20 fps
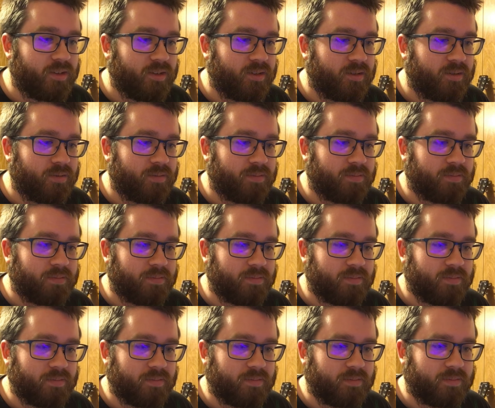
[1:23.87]

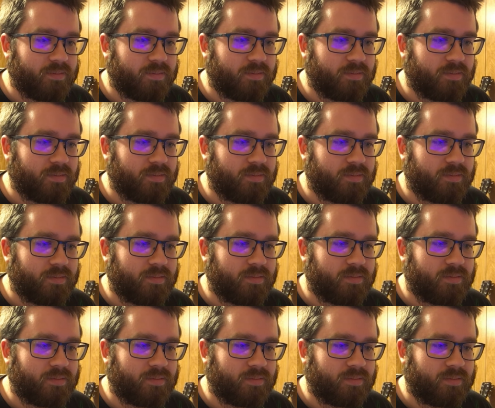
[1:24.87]

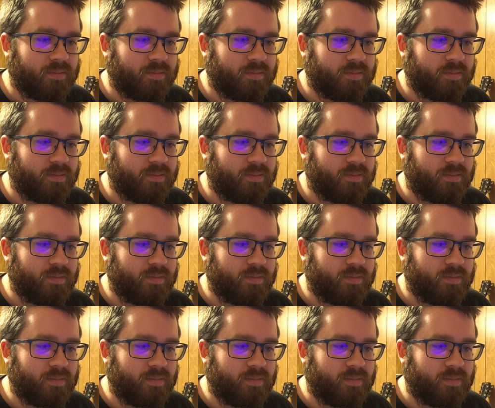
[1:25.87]
Nobody speaks.